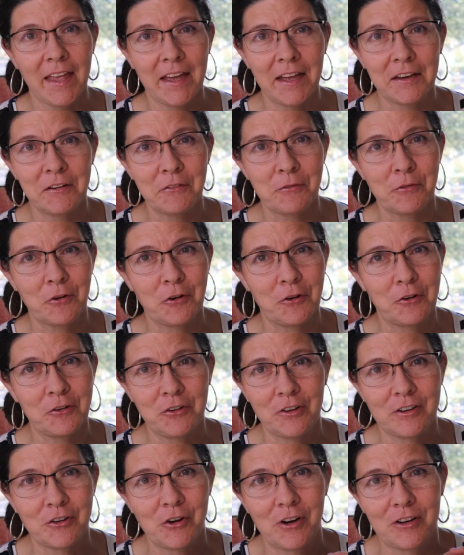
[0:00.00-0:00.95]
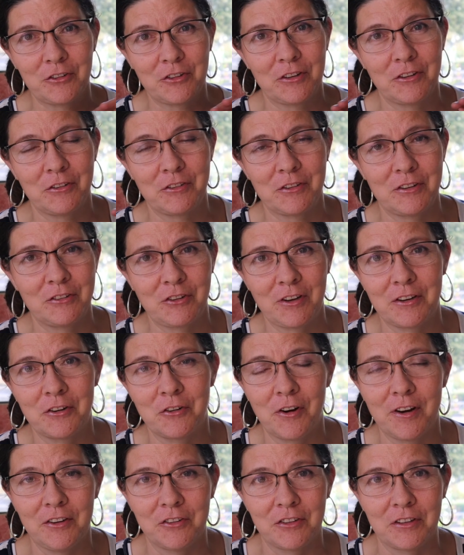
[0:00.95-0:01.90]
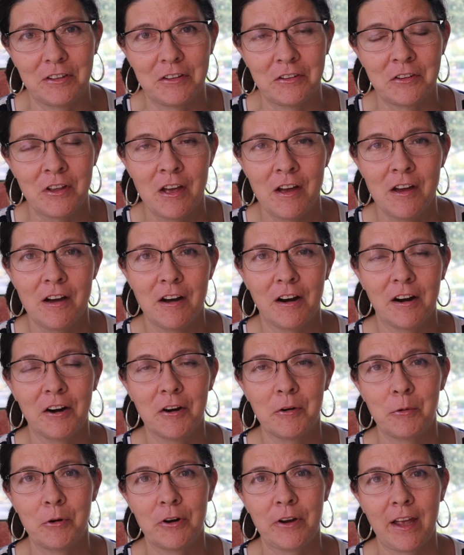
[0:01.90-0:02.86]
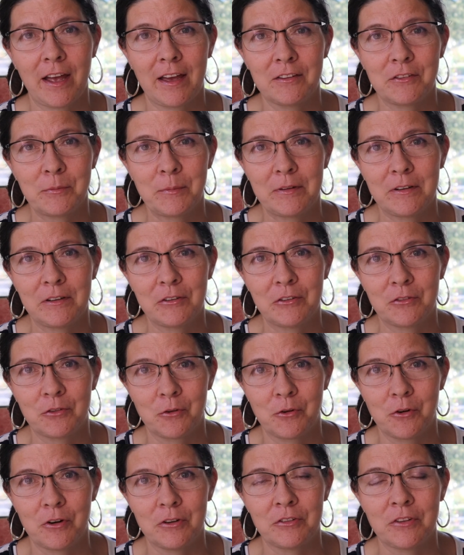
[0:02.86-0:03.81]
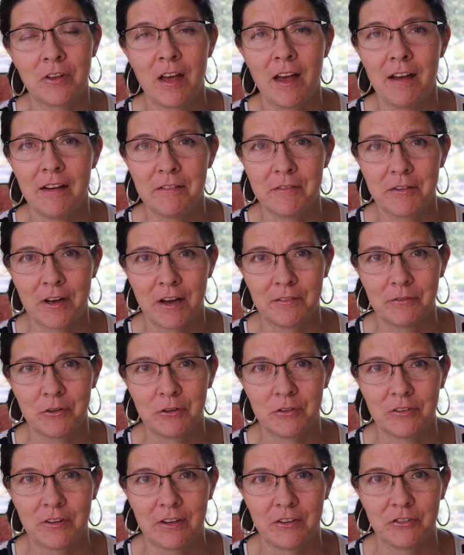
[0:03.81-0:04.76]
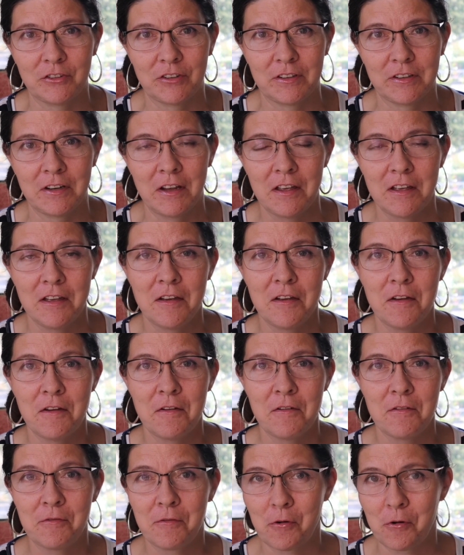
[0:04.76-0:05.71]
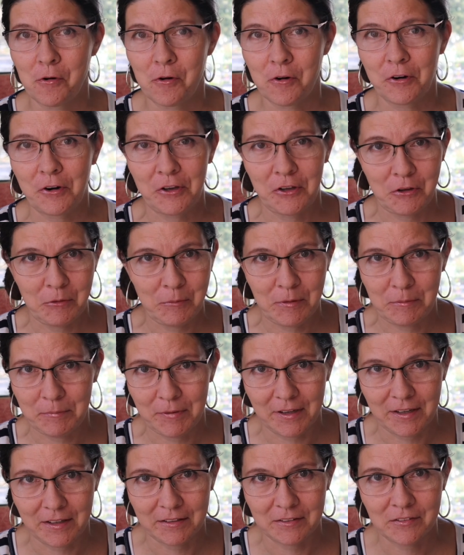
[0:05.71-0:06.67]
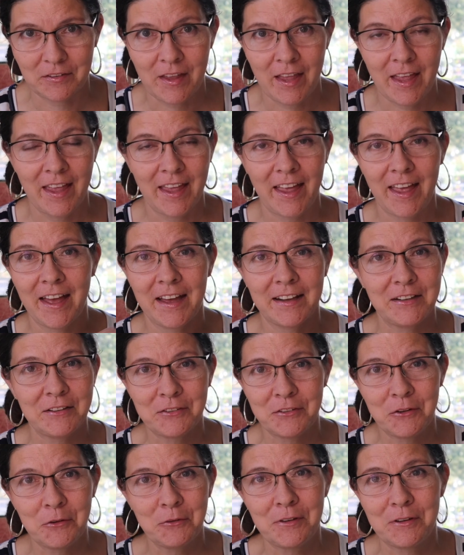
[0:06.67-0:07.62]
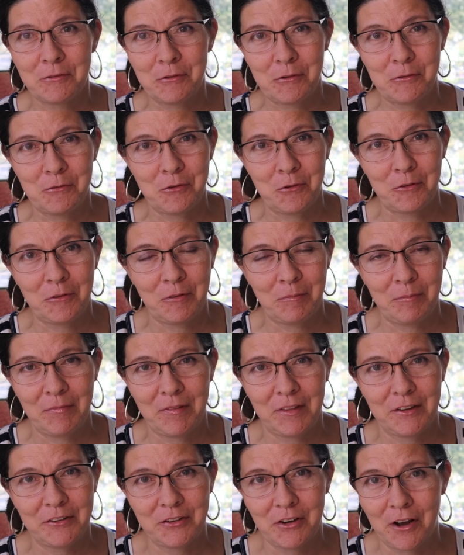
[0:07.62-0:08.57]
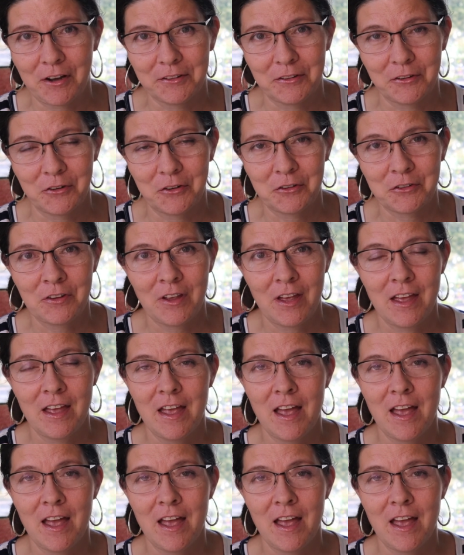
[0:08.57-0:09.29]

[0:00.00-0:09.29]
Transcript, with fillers: And for generations and generations, artwork has been a source of conversation for human beings. And it's no different from the toddlers.